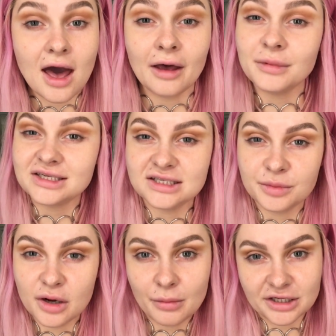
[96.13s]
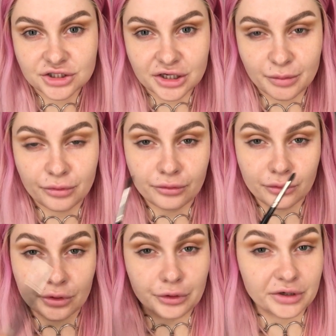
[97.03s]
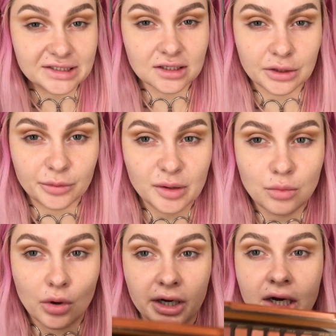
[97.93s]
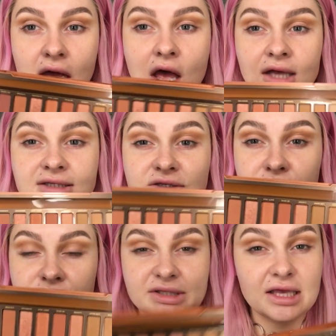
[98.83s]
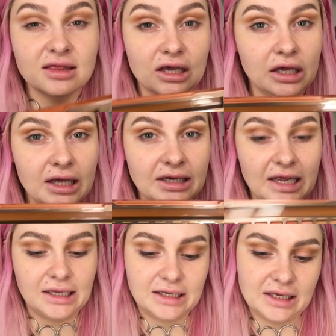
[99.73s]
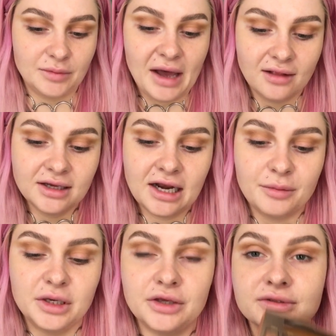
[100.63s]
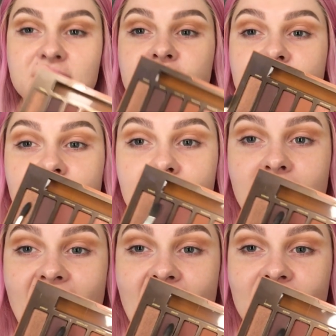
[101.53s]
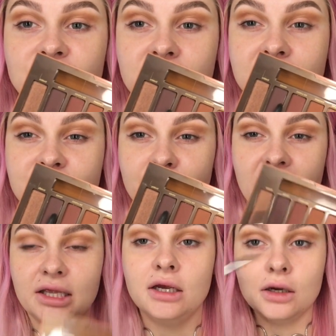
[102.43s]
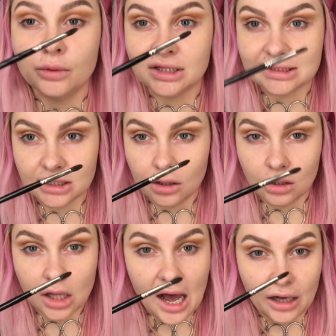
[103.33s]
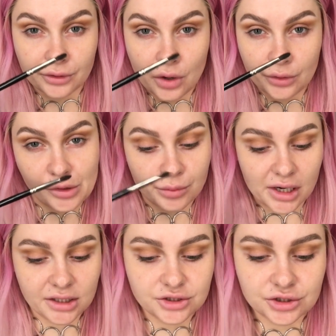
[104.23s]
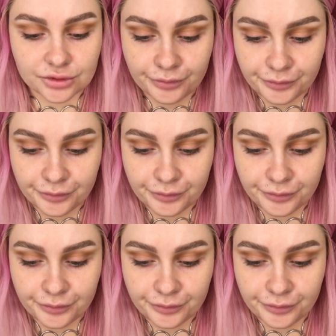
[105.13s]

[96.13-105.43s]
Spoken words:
I'm going to deepen up my shape through the crease a little bit more. Still using the Naked Heat palette, I'm going to use the shade Ashes right here with this little Hakuhodo brush.